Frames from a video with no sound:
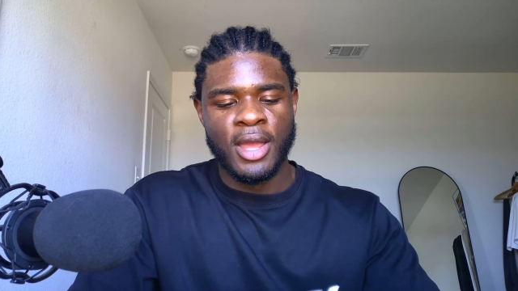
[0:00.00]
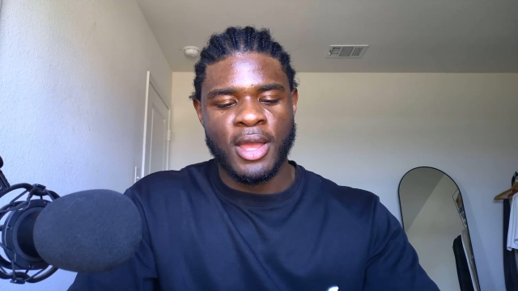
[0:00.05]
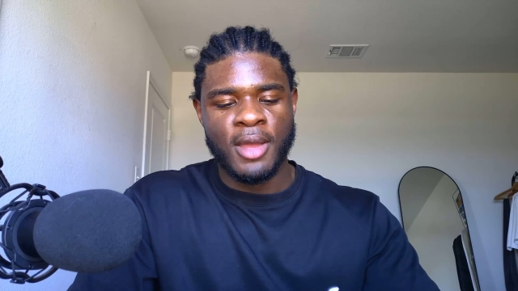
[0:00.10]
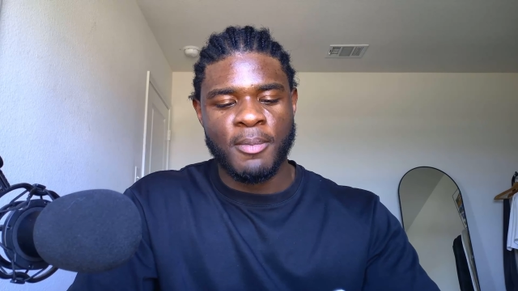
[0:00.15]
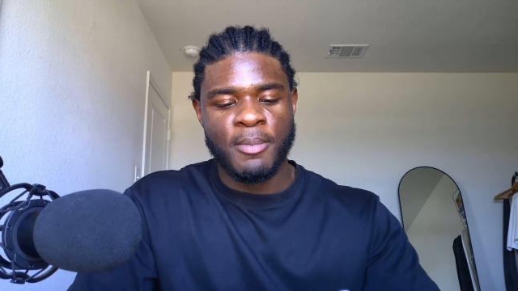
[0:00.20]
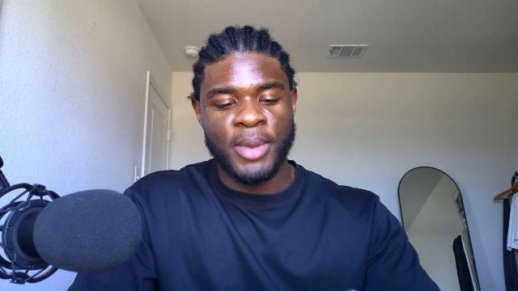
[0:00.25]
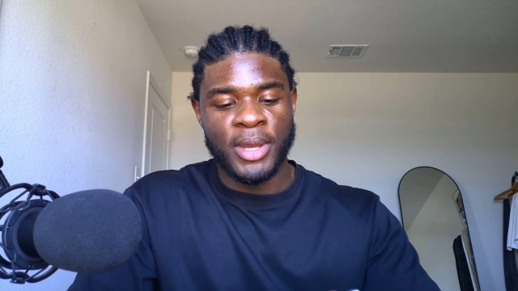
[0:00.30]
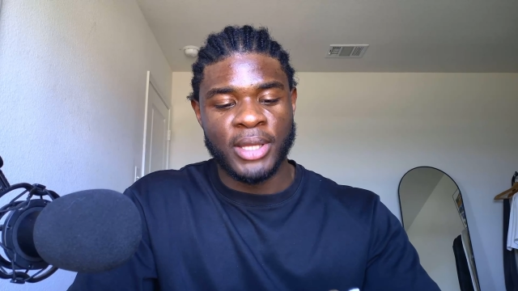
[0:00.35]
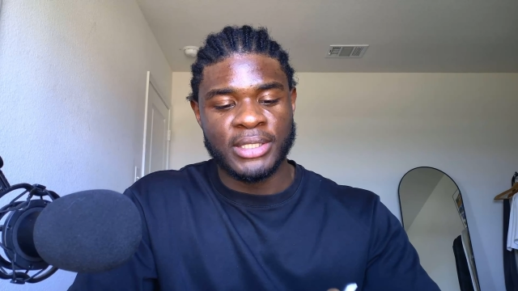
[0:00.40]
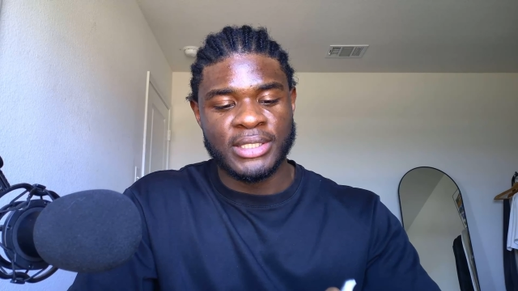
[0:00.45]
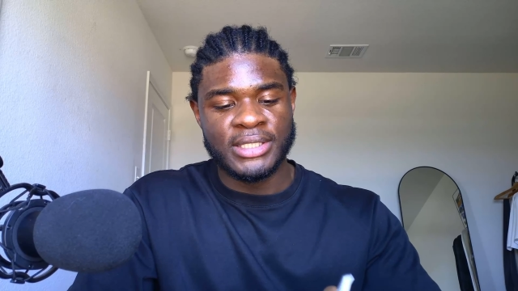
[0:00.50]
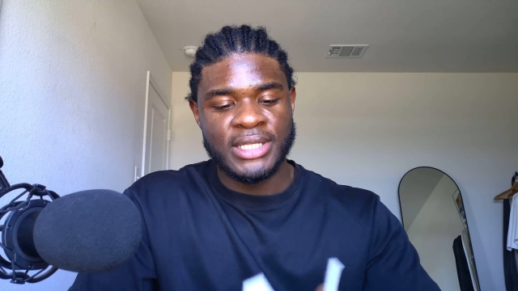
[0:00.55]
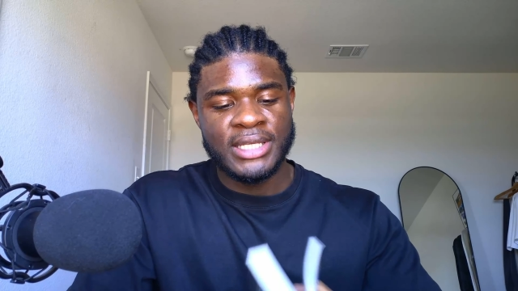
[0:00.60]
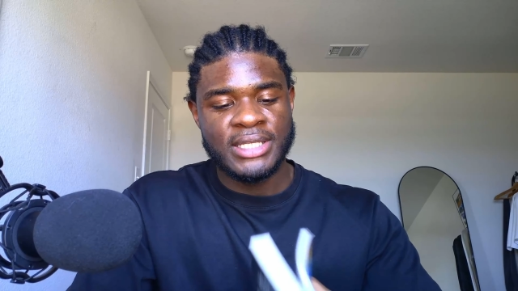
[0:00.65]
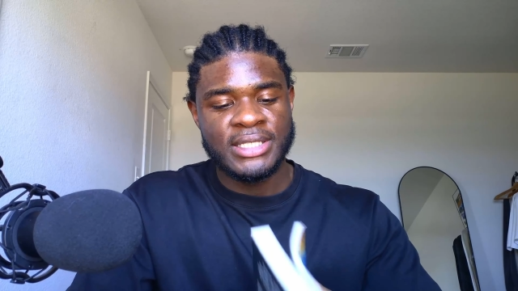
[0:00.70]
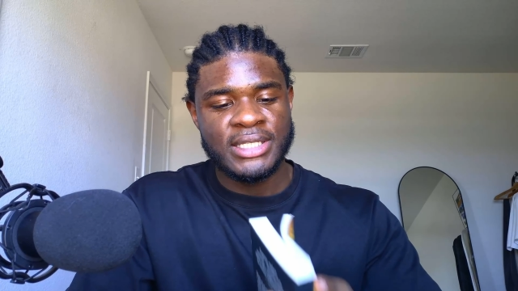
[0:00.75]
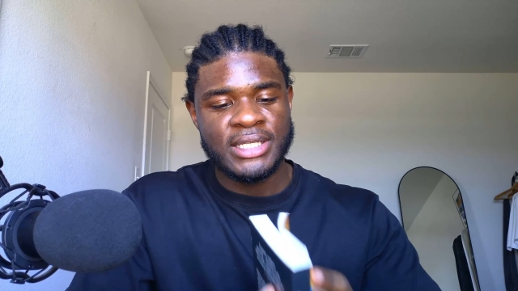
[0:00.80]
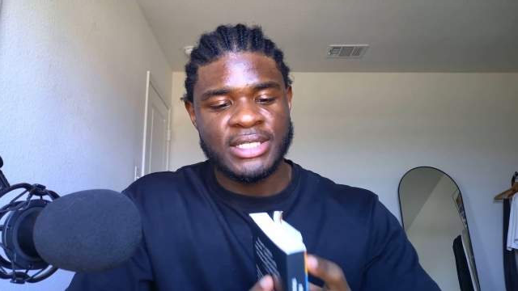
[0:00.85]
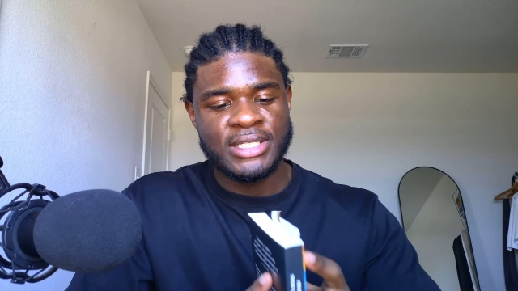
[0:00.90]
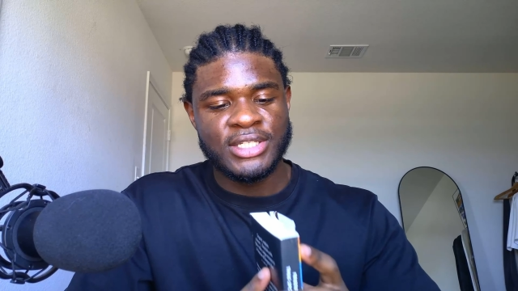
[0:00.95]
But this
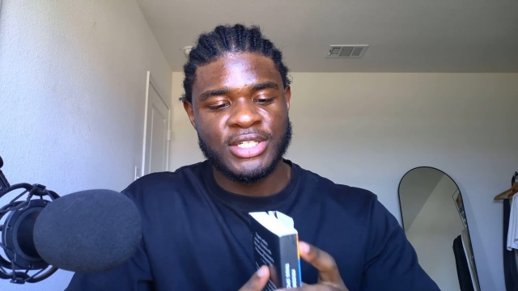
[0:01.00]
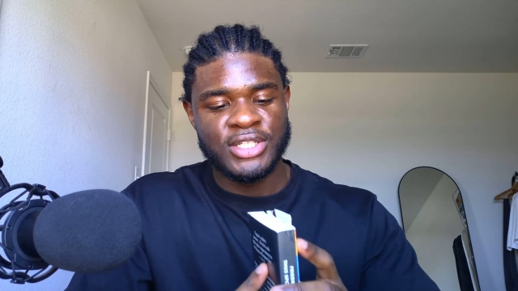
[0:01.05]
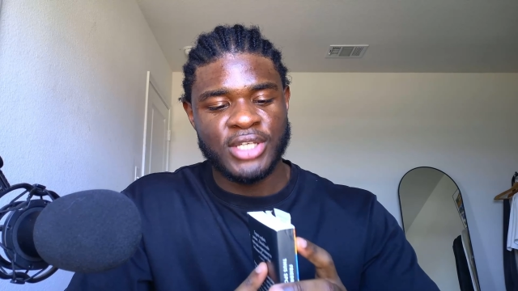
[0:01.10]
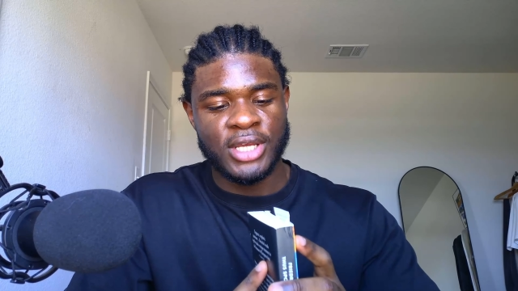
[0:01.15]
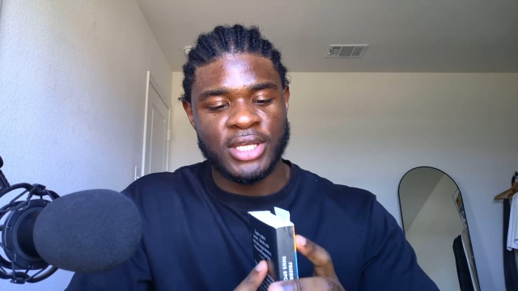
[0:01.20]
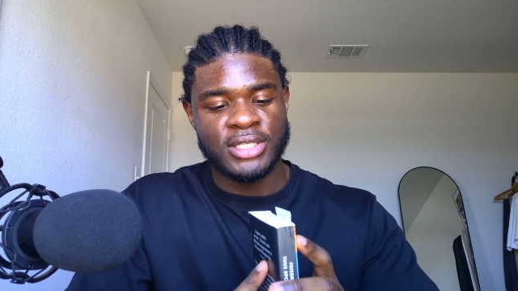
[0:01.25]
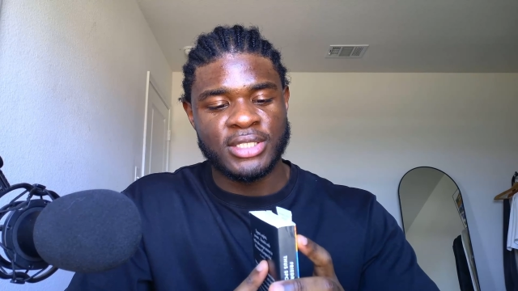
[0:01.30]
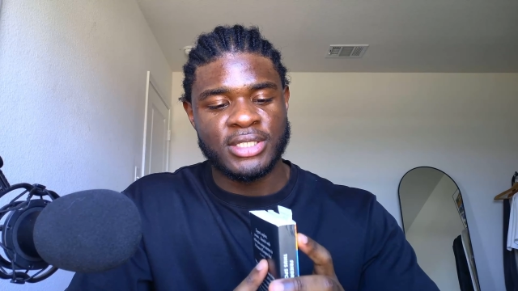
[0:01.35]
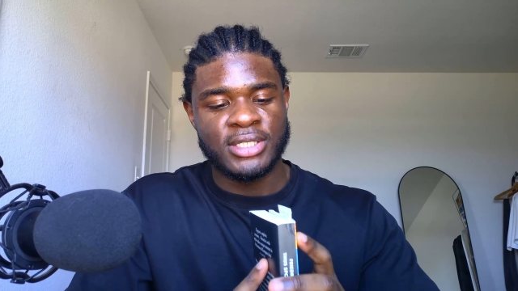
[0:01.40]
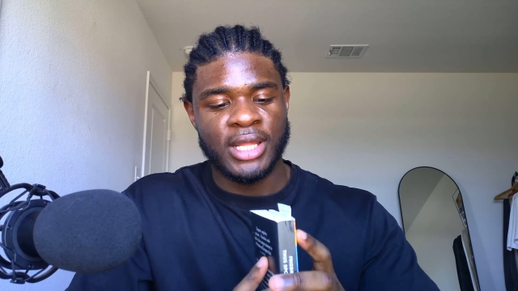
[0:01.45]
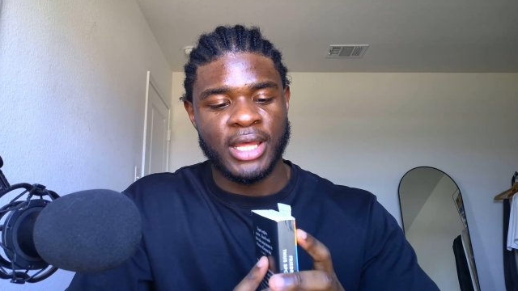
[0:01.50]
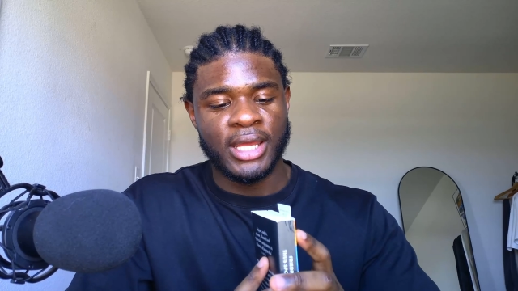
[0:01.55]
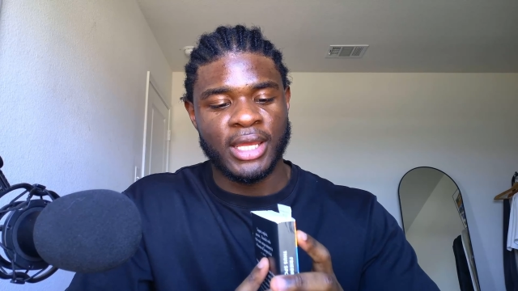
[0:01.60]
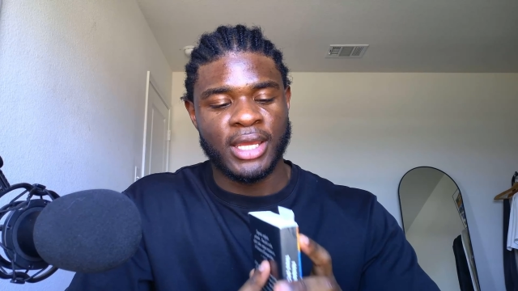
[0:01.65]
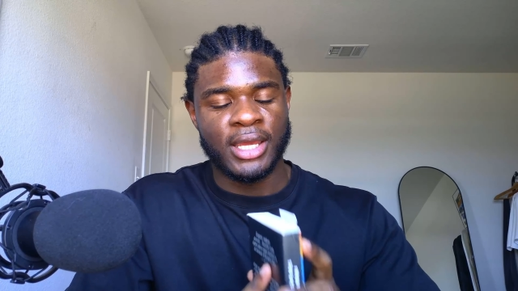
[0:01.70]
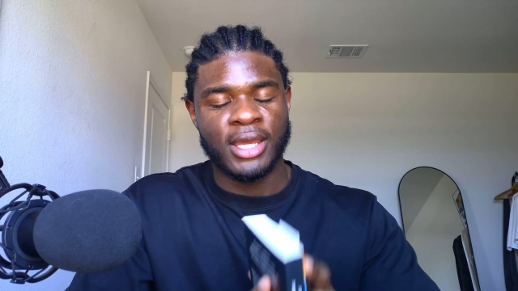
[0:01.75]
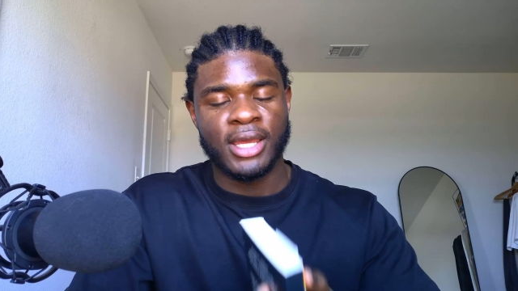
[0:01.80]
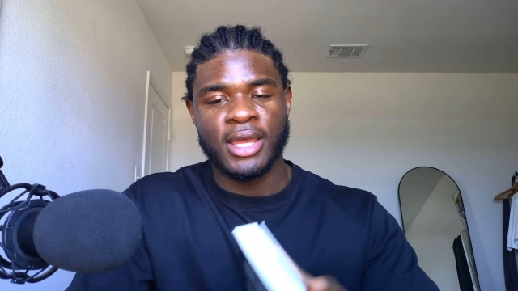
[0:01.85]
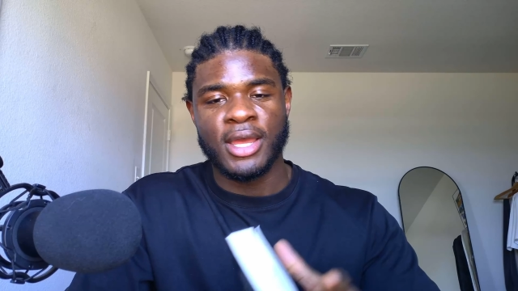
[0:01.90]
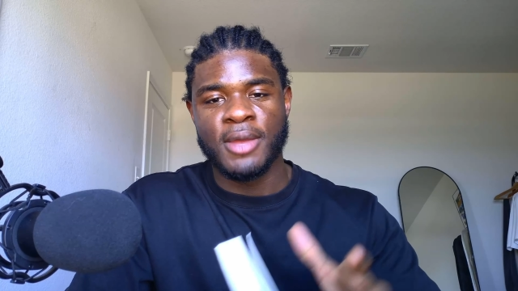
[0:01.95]
is just like
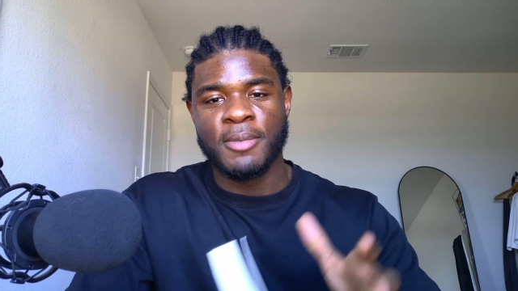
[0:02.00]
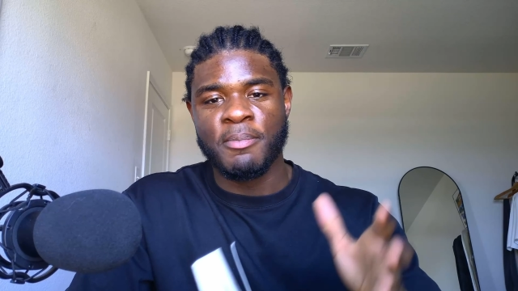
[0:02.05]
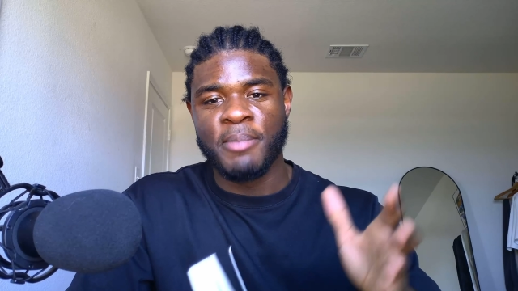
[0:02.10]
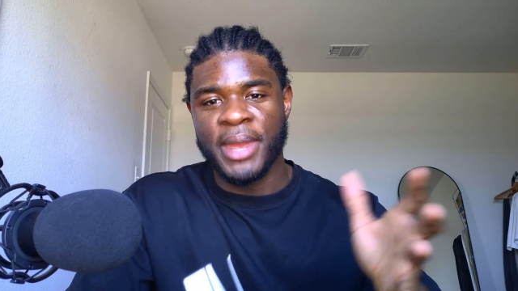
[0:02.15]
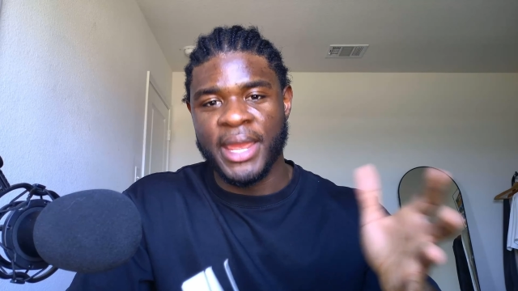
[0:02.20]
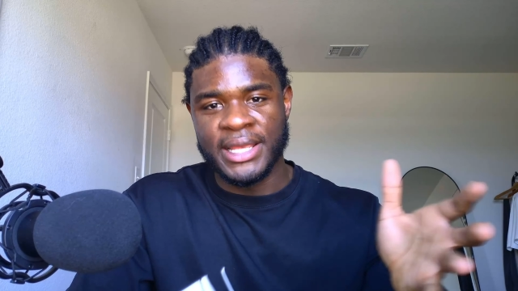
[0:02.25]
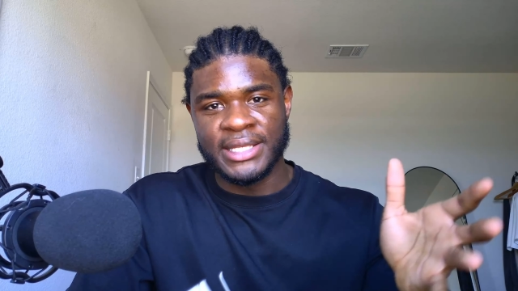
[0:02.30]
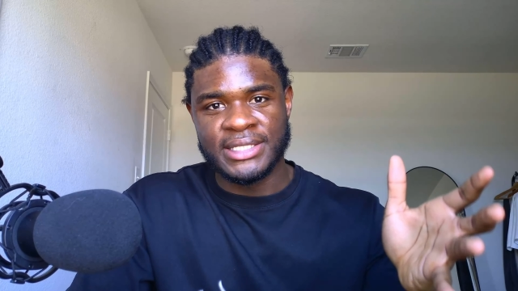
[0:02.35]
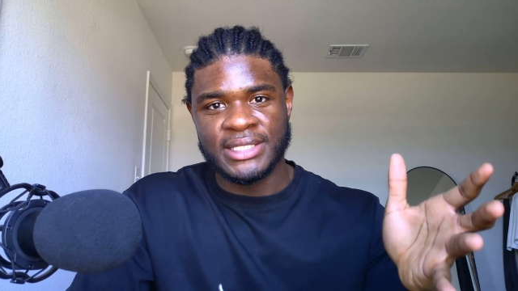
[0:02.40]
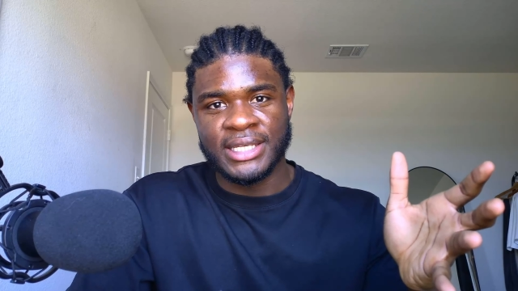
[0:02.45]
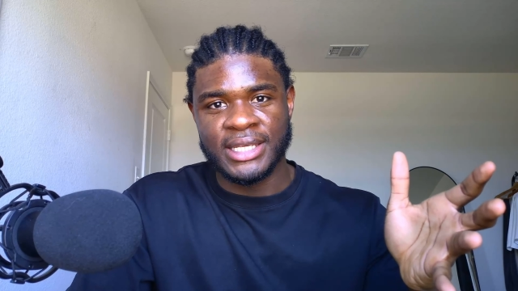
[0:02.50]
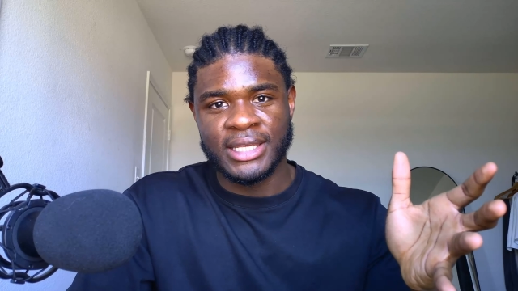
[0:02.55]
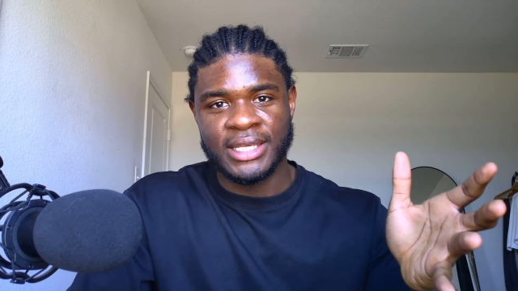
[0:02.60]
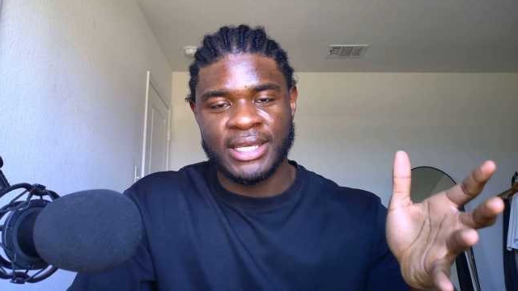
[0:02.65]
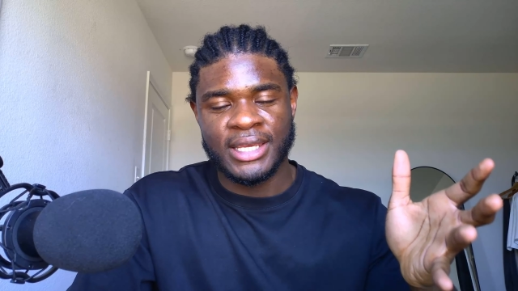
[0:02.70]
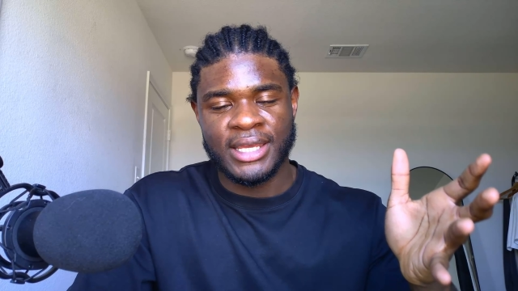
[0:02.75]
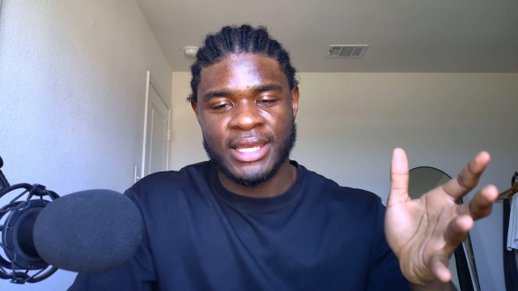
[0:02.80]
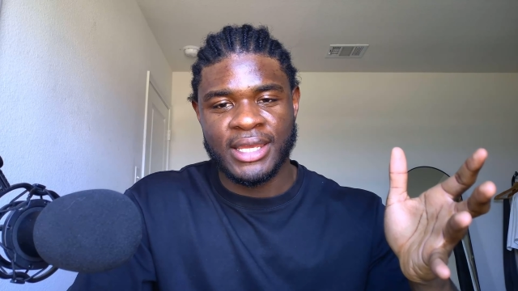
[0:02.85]
a basic